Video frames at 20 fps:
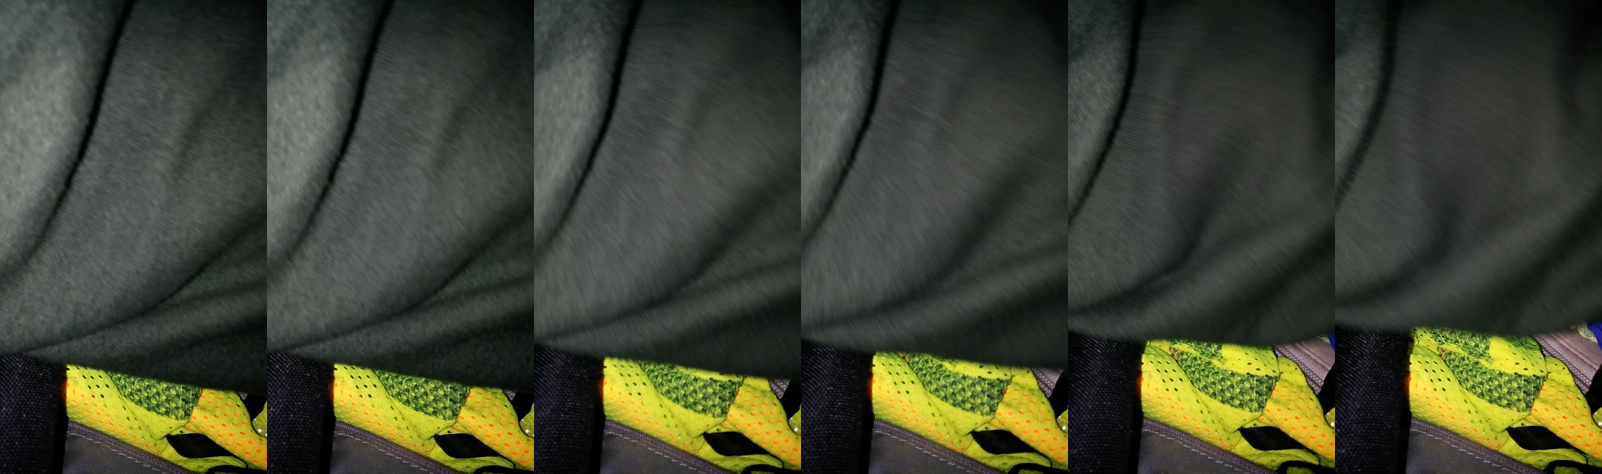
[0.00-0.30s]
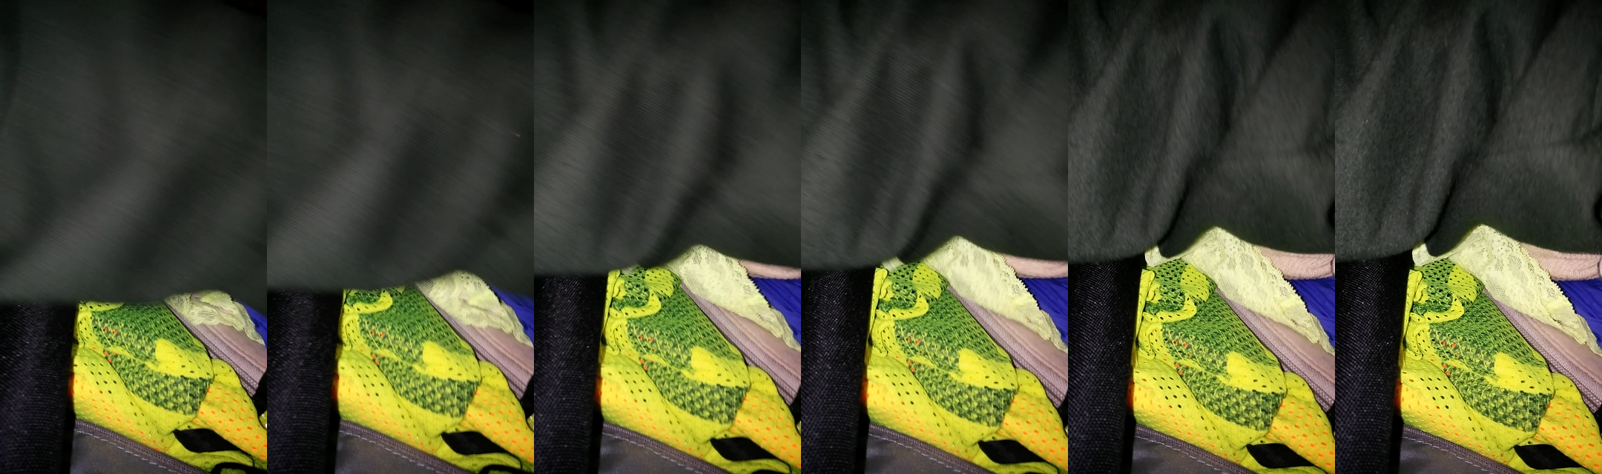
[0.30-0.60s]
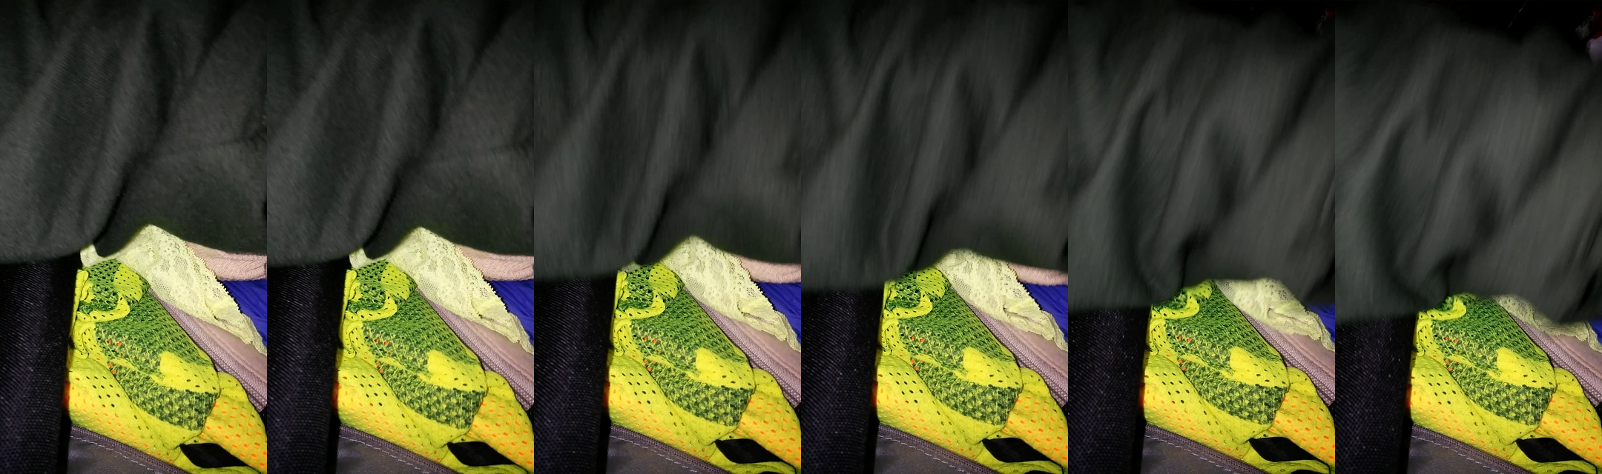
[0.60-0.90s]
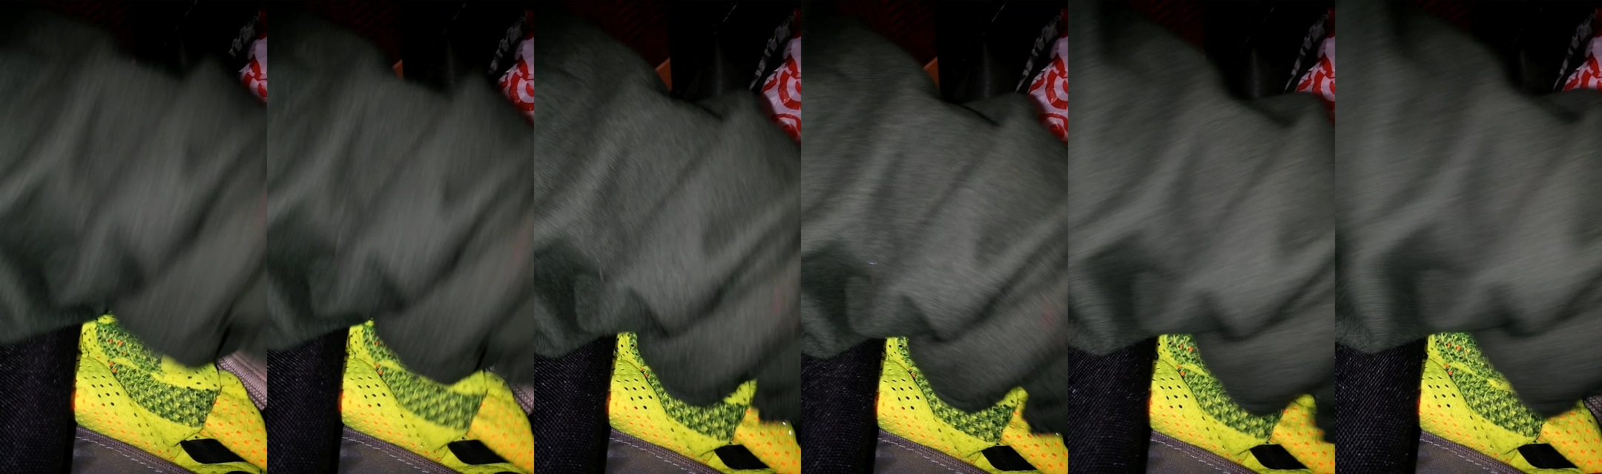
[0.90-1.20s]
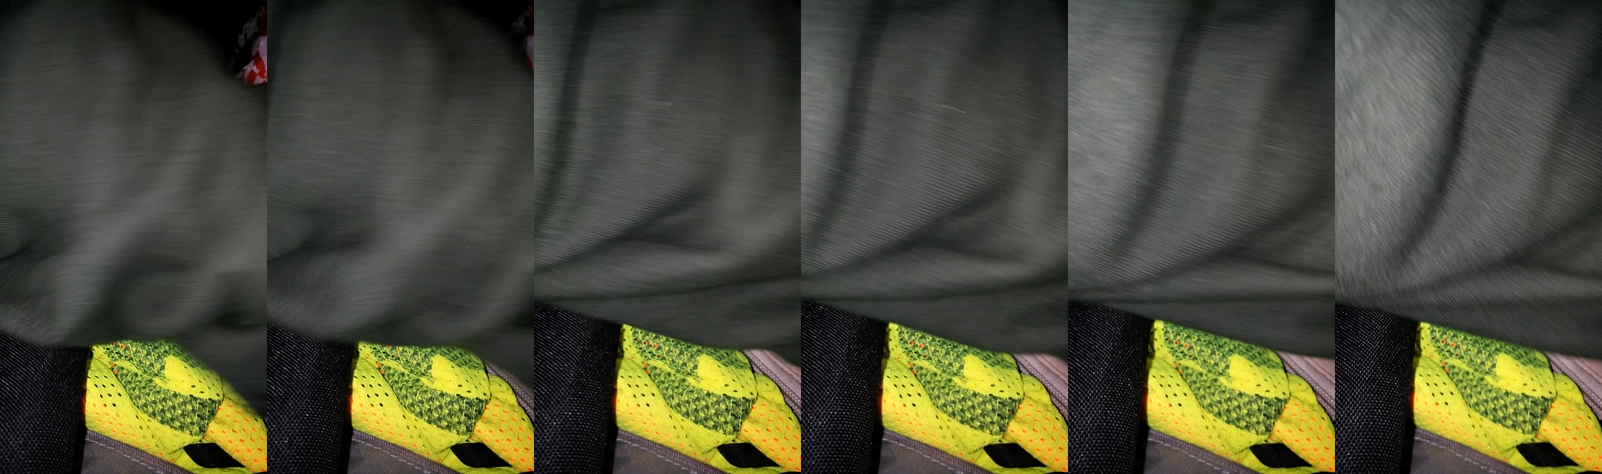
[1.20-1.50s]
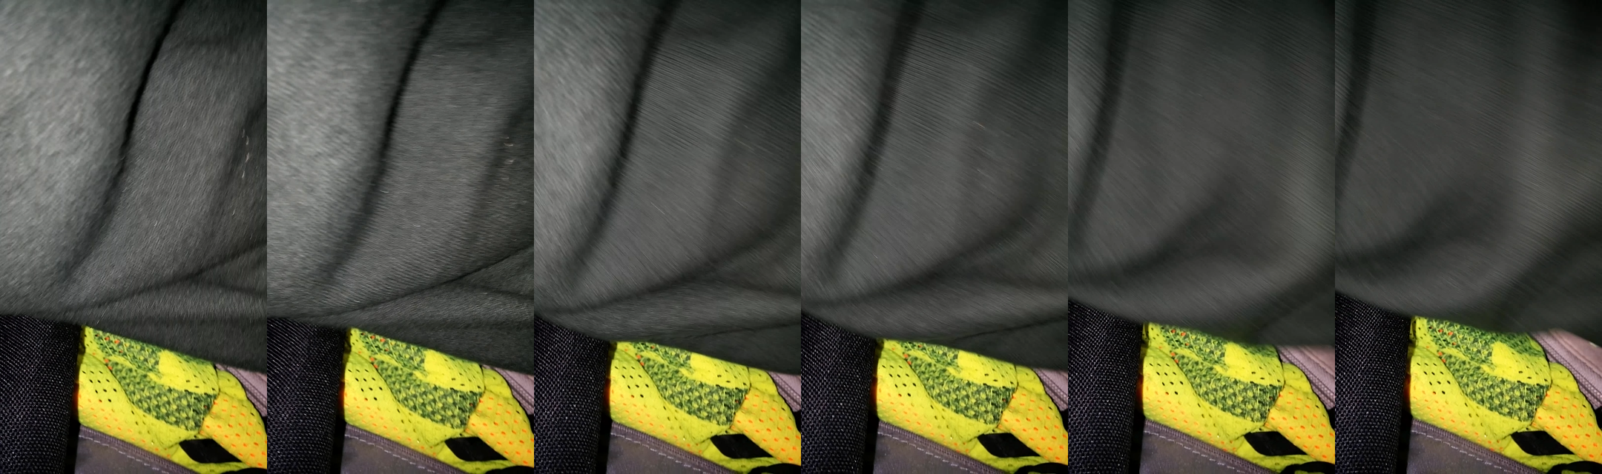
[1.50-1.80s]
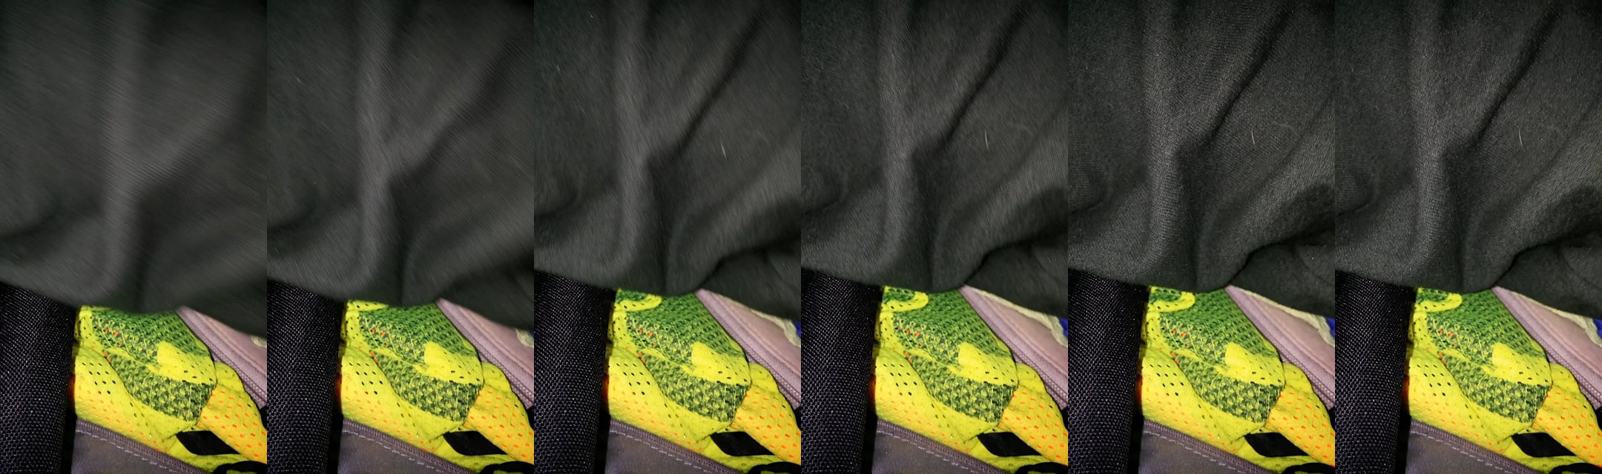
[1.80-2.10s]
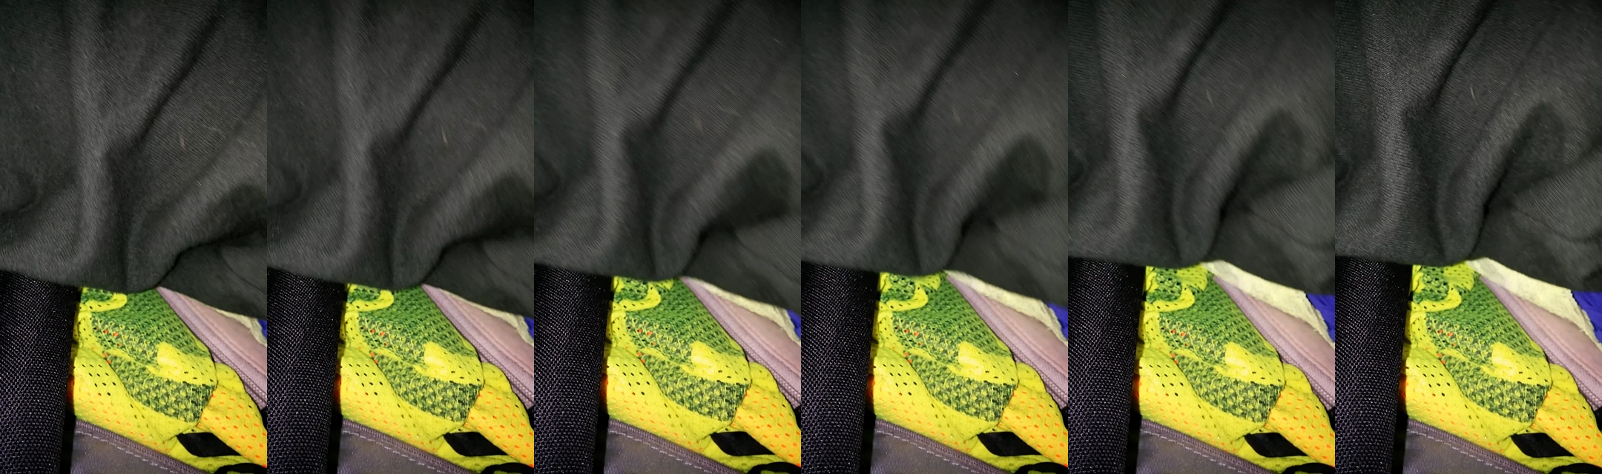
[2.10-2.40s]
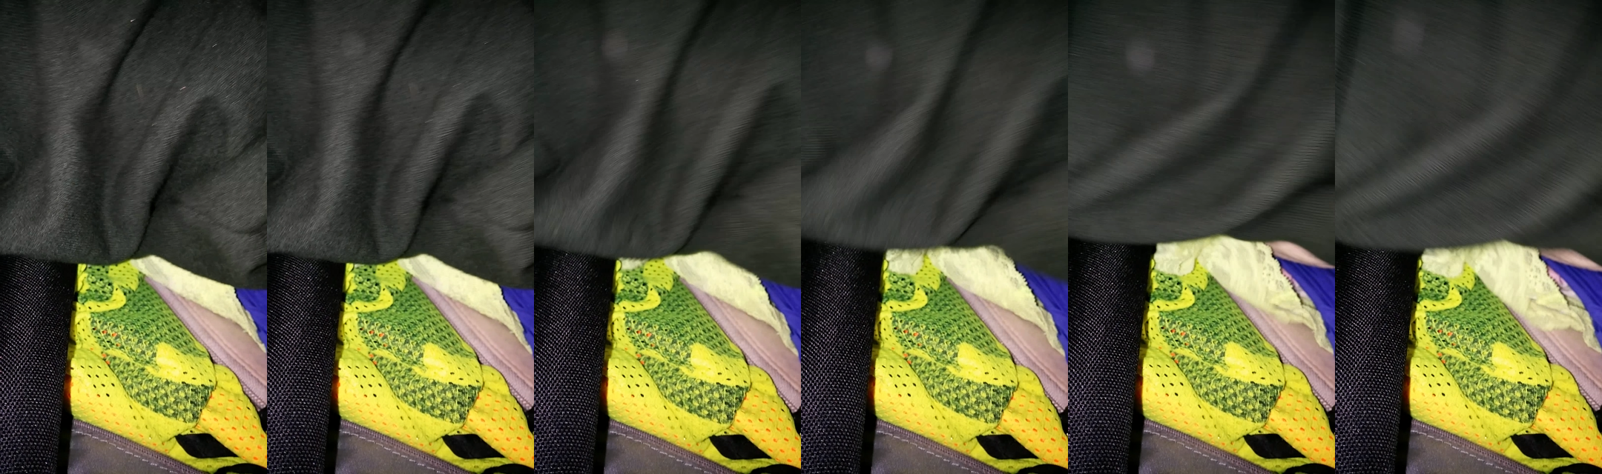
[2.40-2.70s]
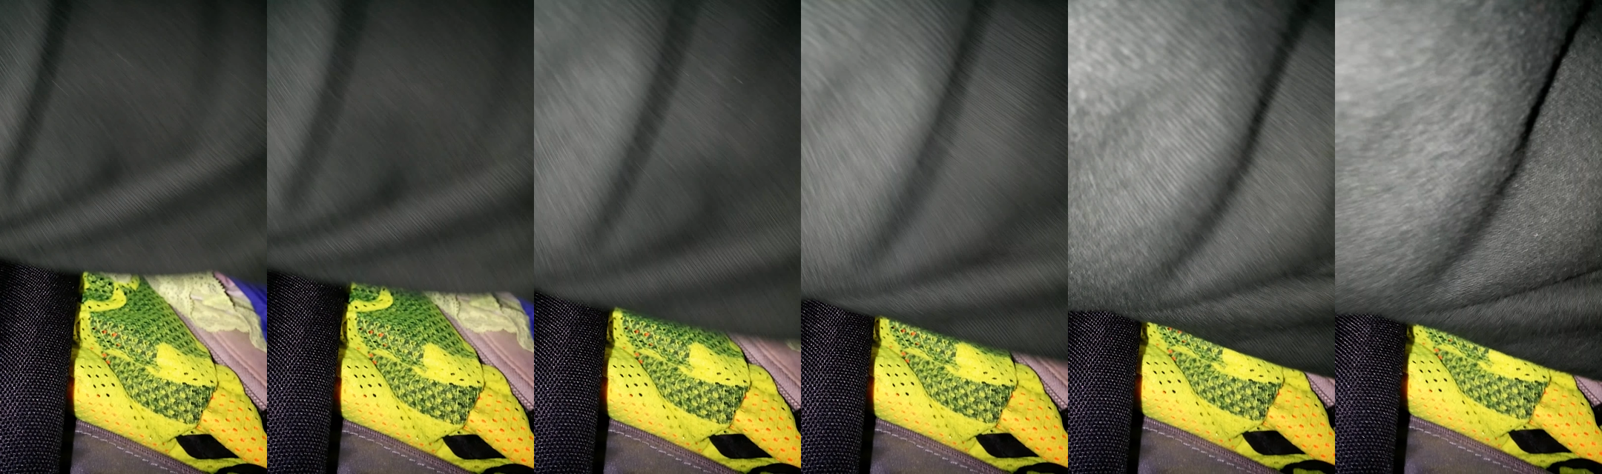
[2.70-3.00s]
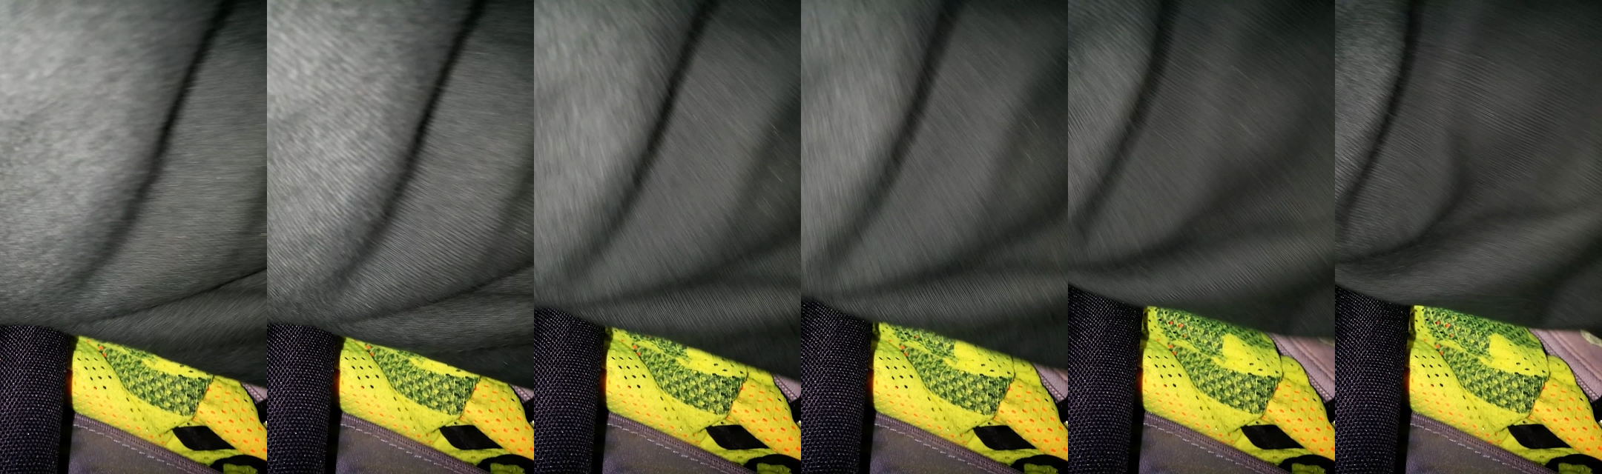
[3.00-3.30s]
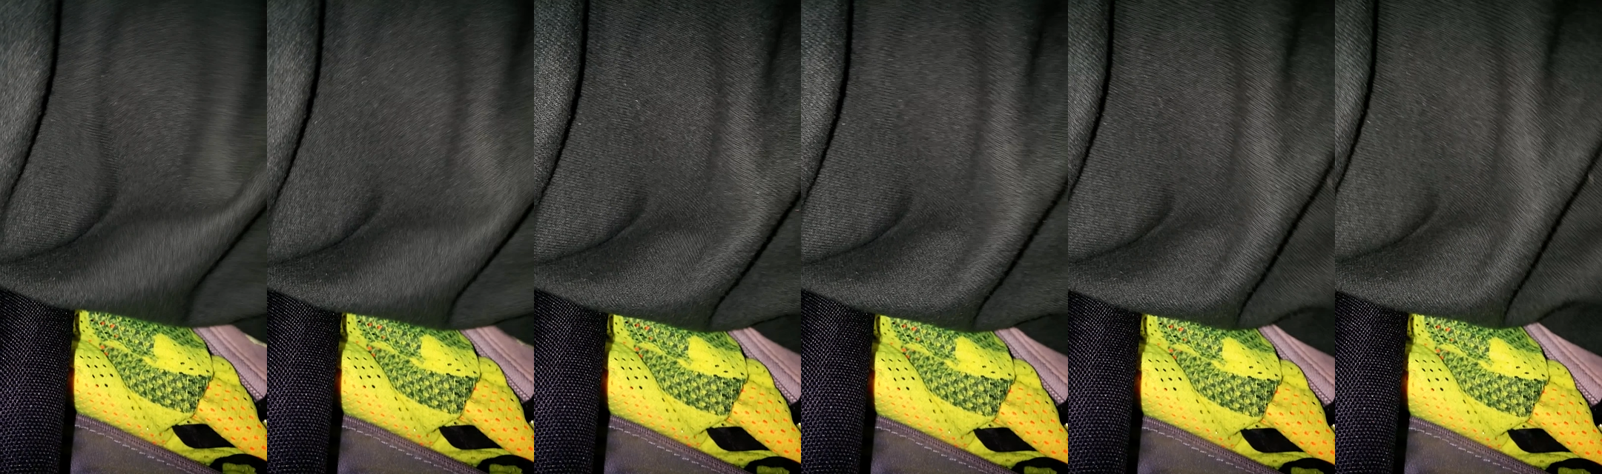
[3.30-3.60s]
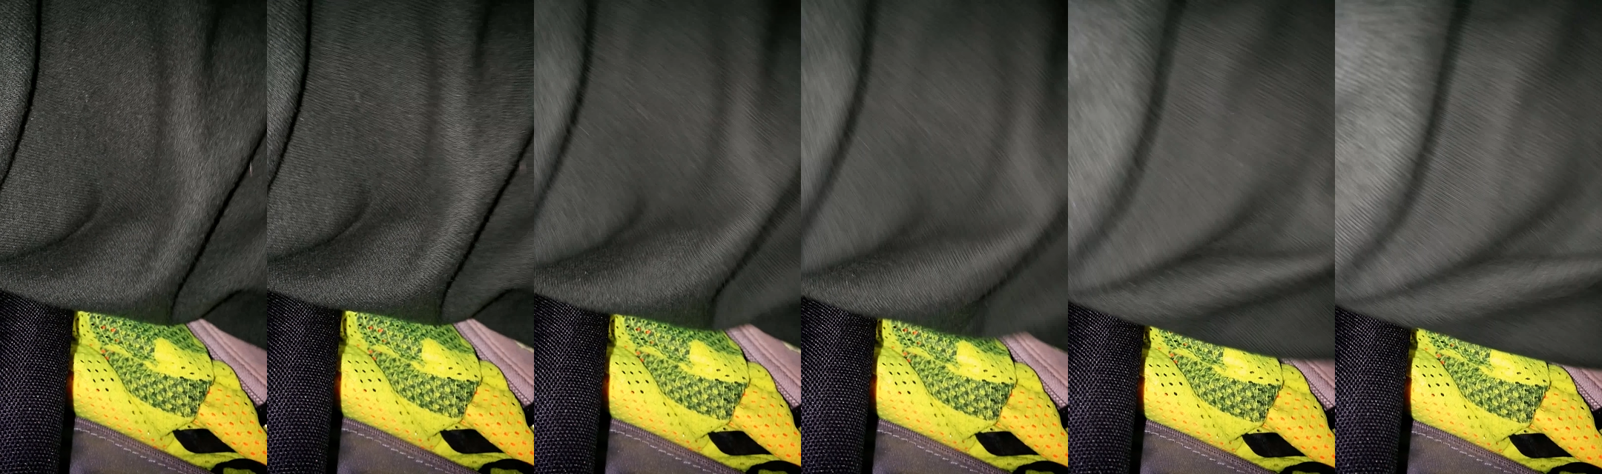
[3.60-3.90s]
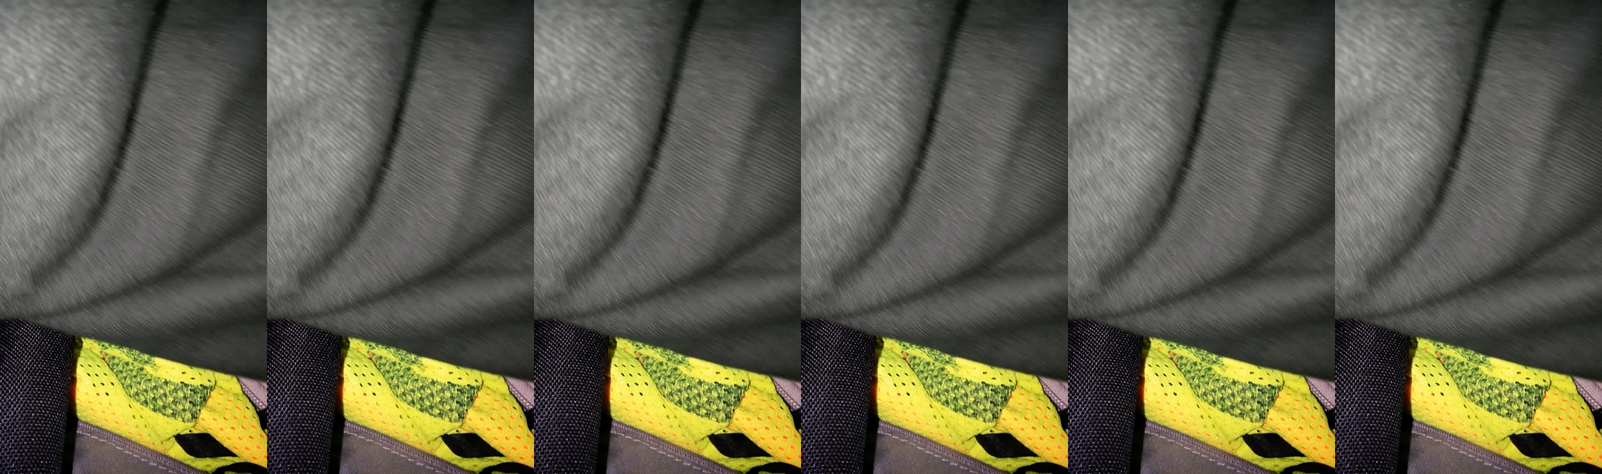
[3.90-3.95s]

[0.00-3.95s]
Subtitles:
[unreadable: no face in view]